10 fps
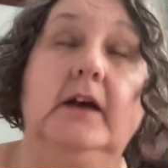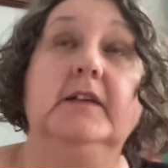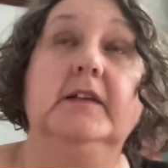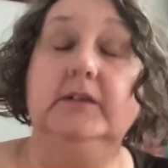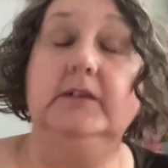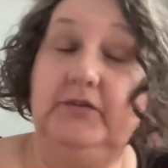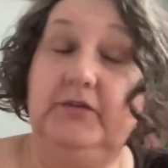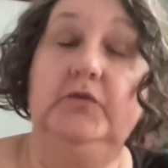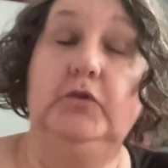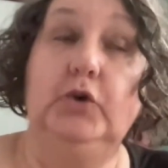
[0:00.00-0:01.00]
So if
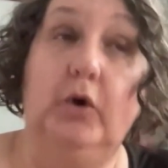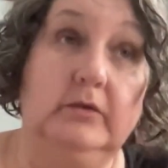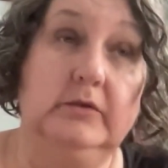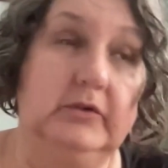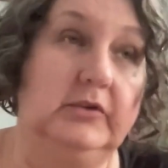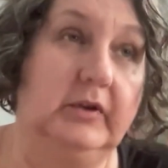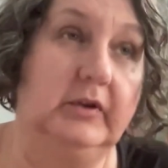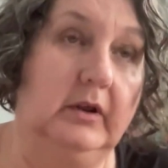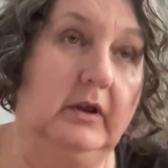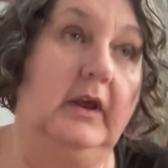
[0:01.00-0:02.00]
you've got
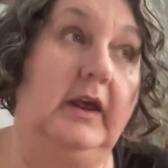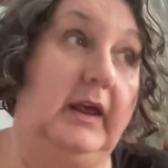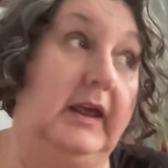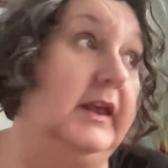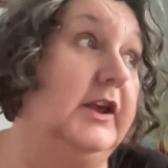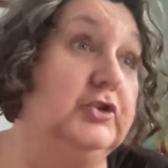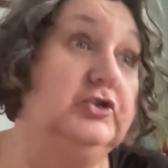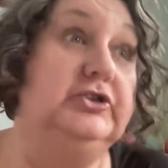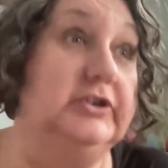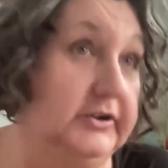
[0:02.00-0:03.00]
a
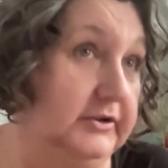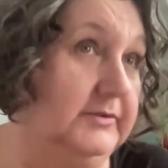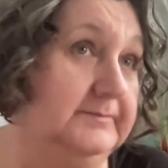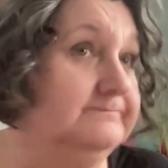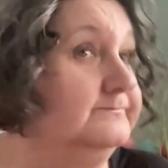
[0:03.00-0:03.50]
journal,